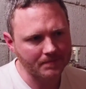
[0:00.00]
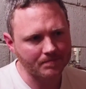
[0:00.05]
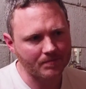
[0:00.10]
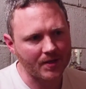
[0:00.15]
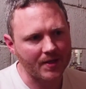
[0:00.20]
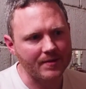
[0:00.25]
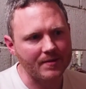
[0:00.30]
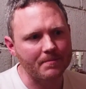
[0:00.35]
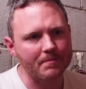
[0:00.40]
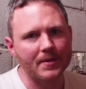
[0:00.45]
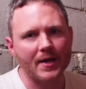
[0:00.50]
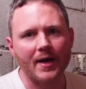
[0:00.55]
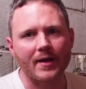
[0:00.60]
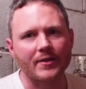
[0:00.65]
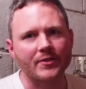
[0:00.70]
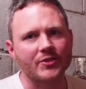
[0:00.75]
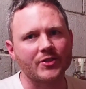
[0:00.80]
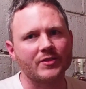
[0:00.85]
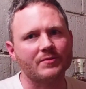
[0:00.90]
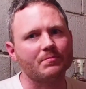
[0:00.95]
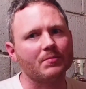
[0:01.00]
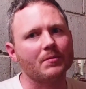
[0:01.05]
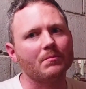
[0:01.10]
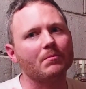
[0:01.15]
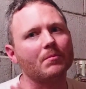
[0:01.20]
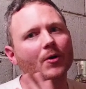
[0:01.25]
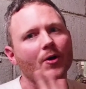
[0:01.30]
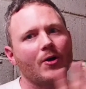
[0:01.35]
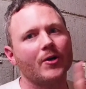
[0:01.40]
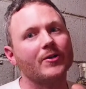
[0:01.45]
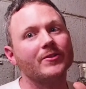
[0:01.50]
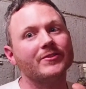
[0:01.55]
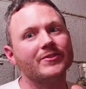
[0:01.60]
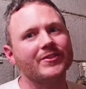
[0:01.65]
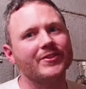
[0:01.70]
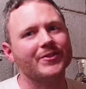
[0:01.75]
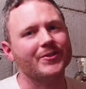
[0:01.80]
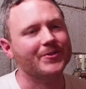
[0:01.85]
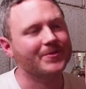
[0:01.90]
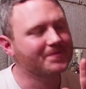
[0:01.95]
And the palate just bombards
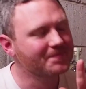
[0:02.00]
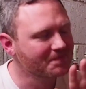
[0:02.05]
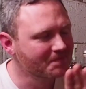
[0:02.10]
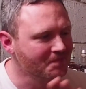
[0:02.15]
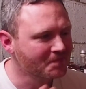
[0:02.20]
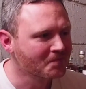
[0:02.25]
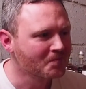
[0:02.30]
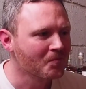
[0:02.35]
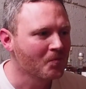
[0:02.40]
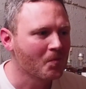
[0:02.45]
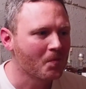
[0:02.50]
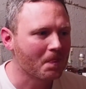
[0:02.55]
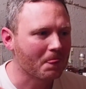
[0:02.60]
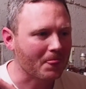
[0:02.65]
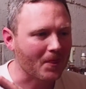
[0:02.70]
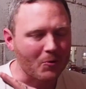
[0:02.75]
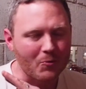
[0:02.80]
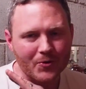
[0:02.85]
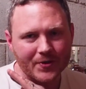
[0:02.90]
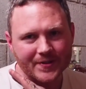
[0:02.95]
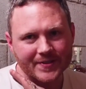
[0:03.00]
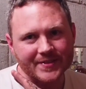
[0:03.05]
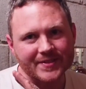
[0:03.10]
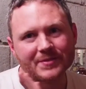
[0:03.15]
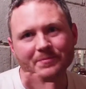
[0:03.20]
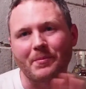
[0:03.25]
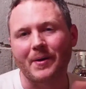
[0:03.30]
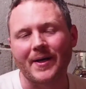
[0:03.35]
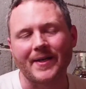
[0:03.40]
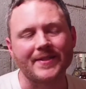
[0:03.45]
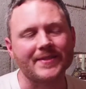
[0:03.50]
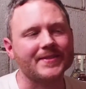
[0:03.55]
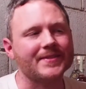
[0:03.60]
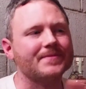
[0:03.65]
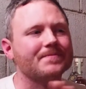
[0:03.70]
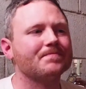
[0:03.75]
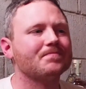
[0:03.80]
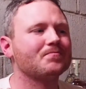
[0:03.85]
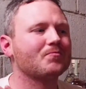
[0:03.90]
you with spice.